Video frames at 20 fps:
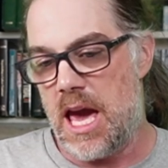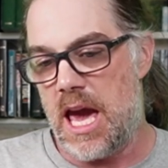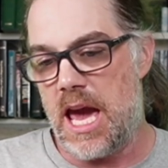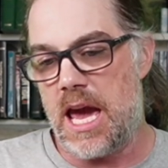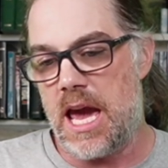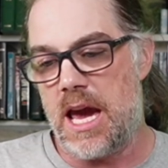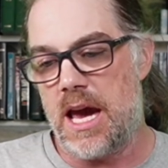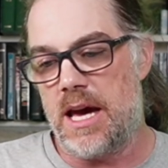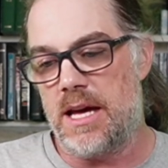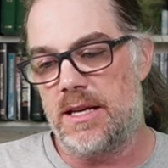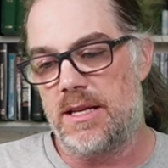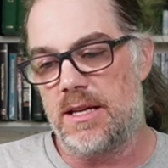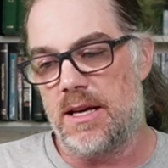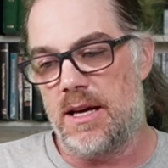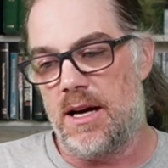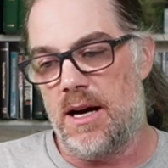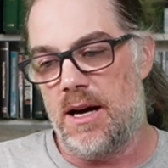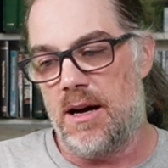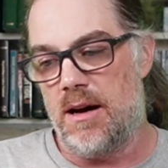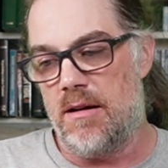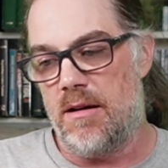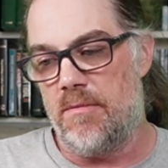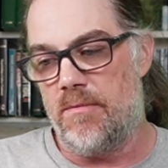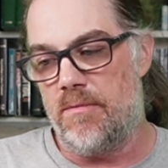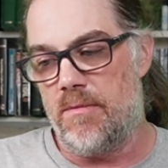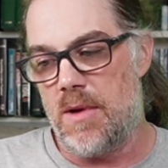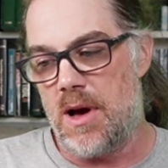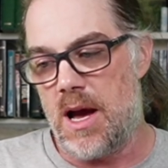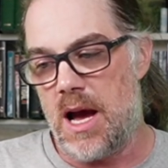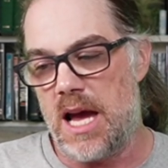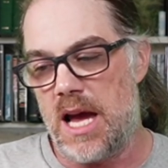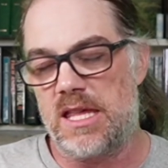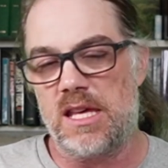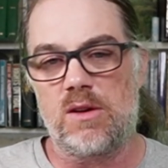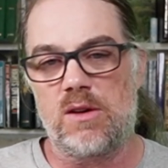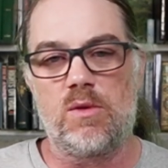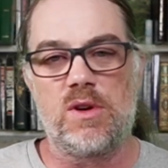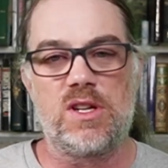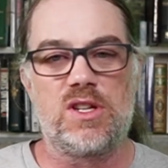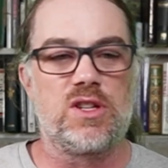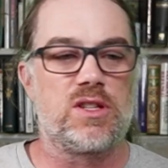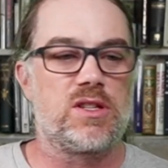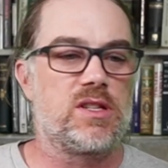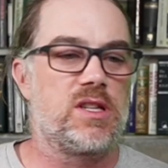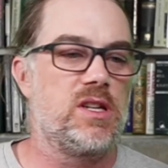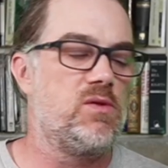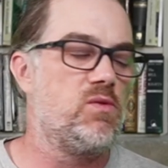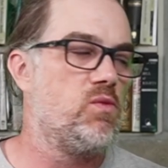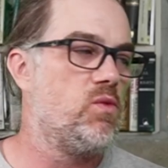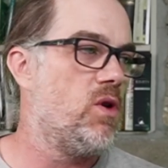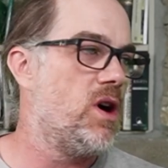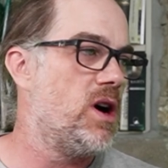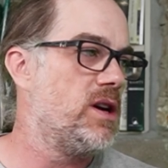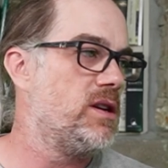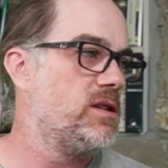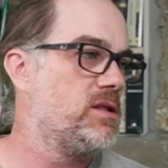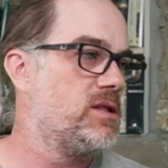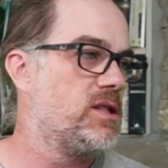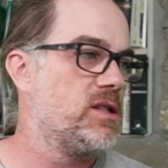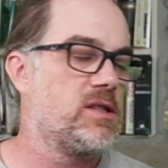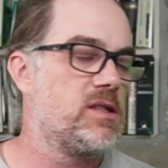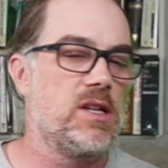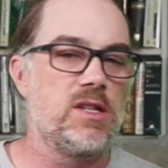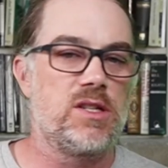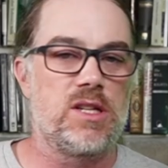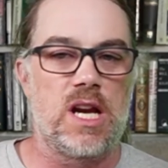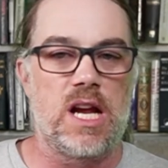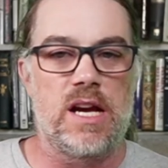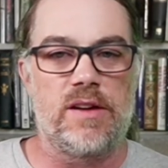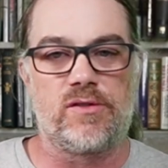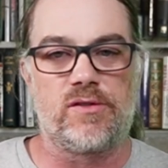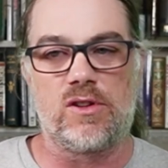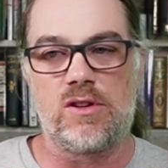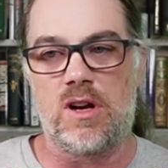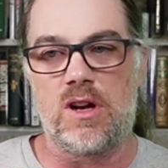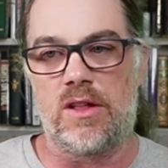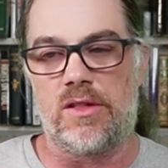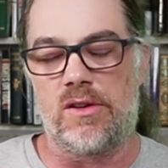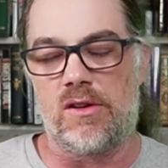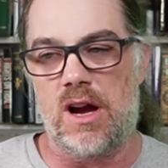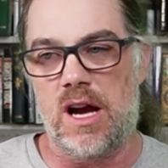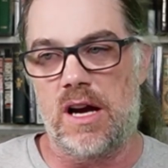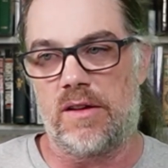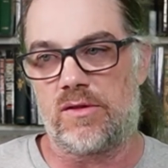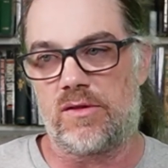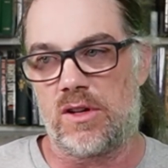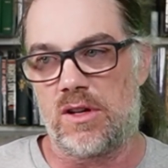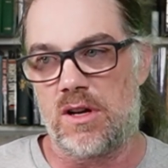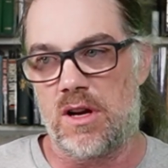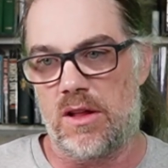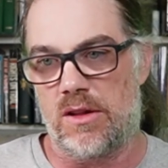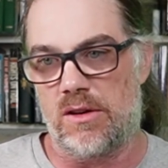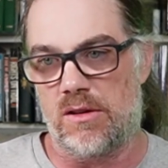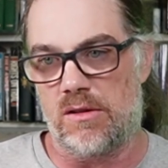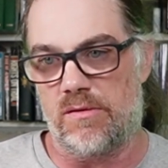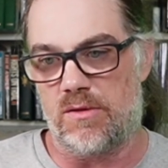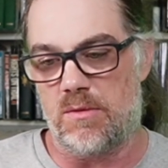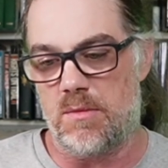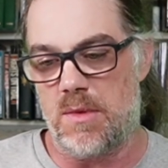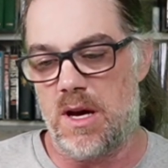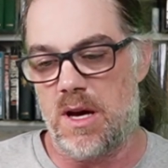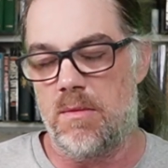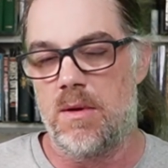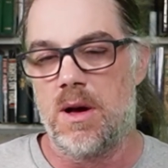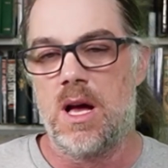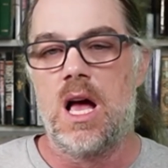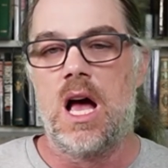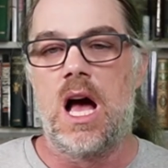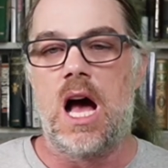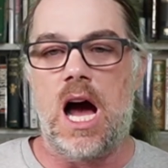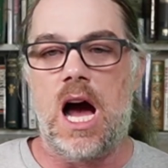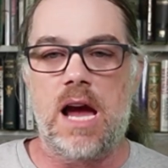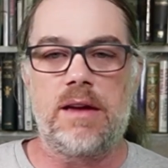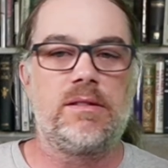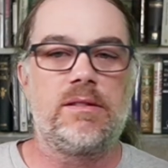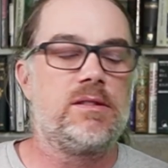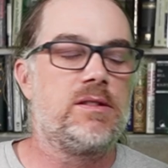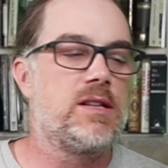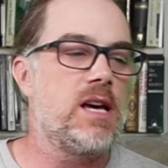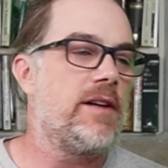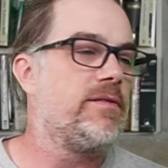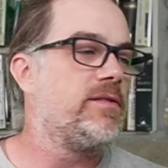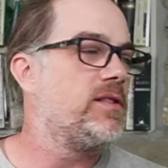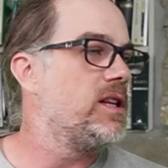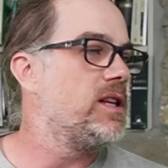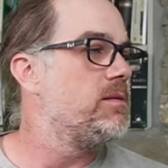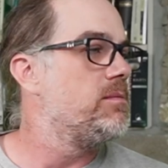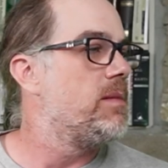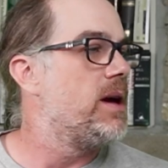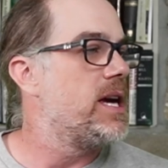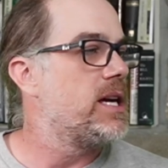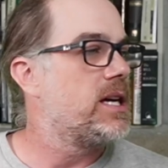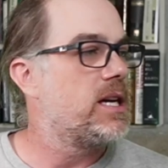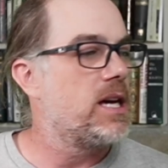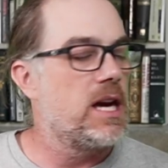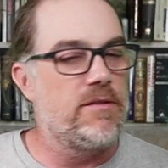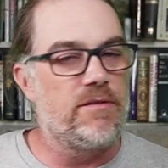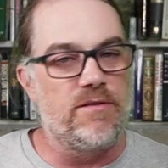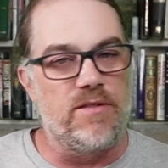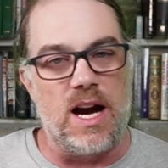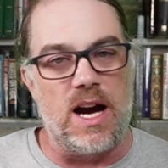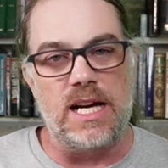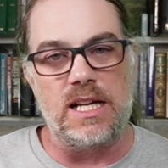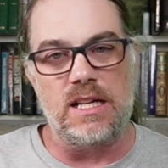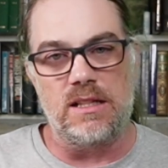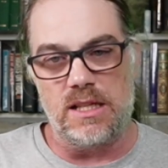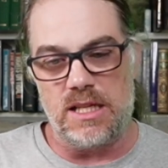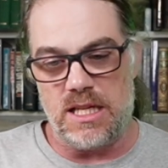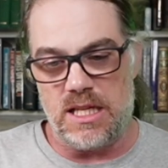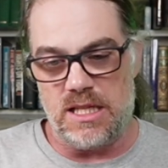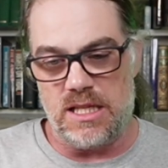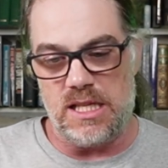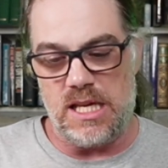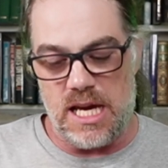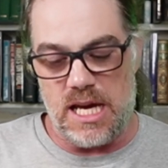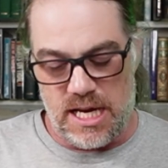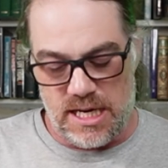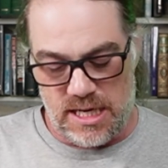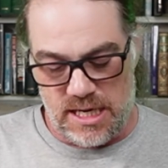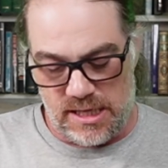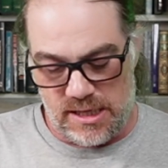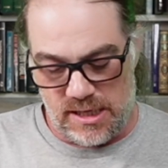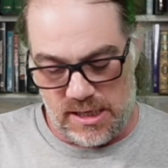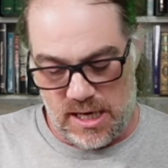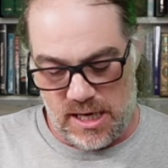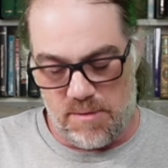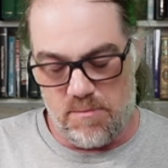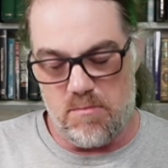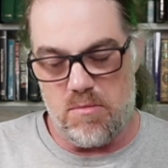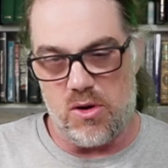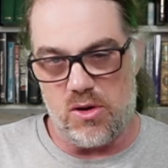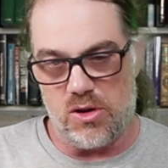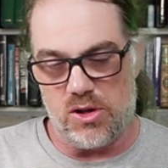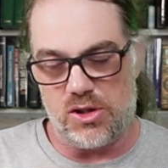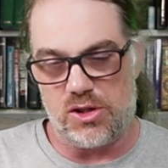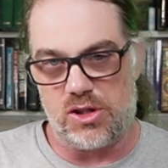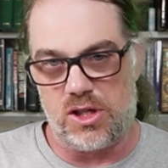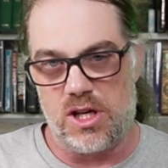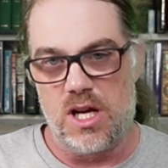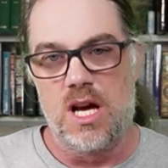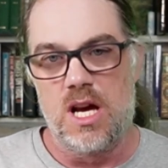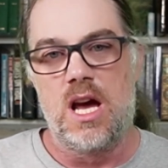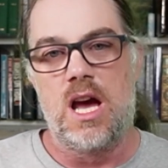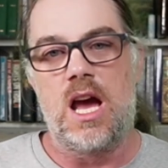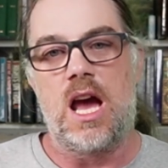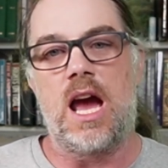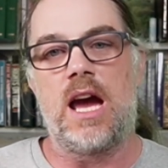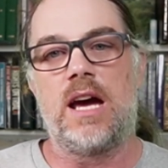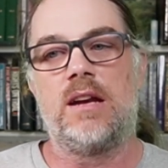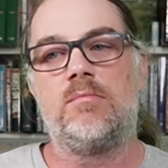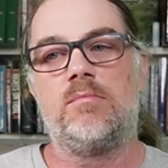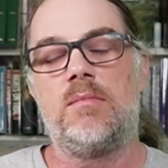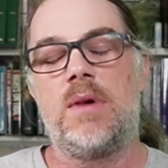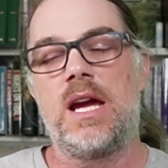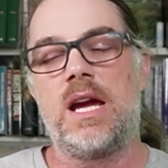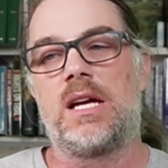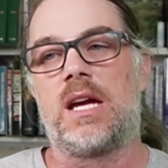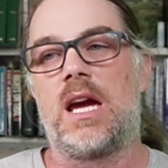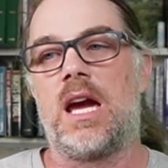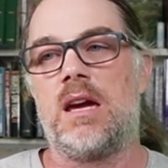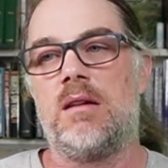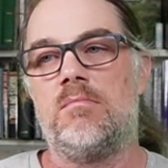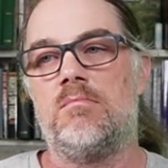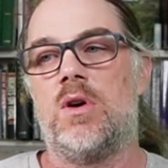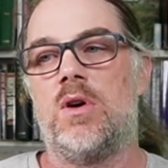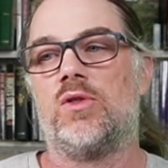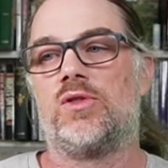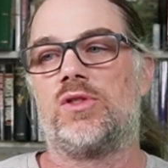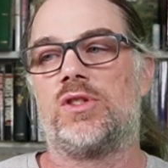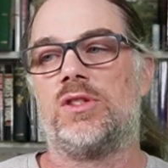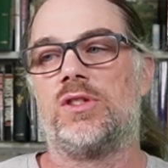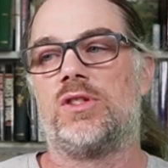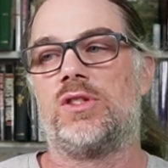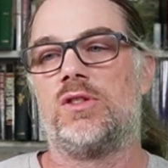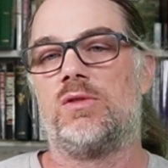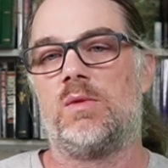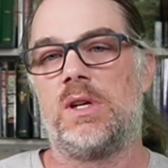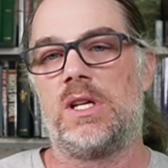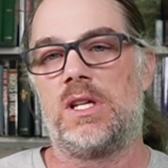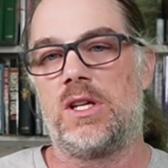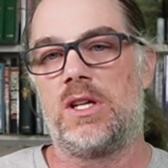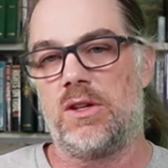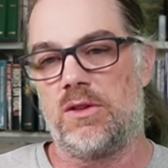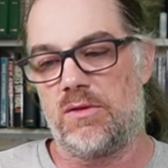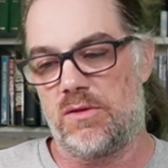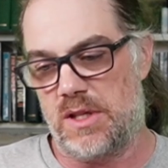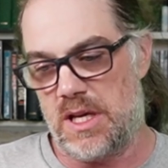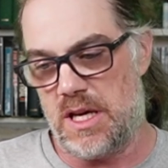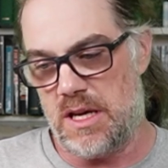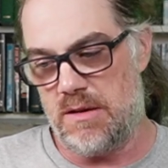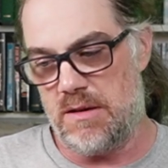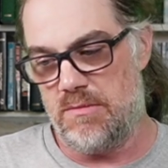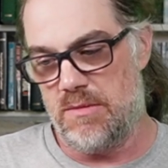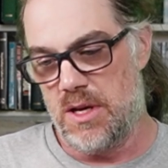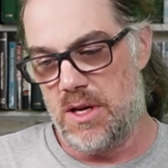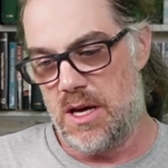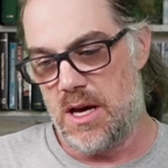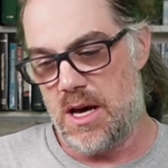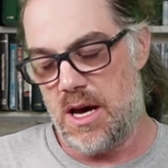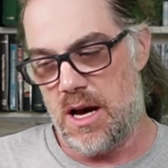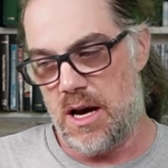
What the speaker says: And I think we just get one decision after another from him. I definitely finally in the end, I think I'm pushed and make a motion to recuse him.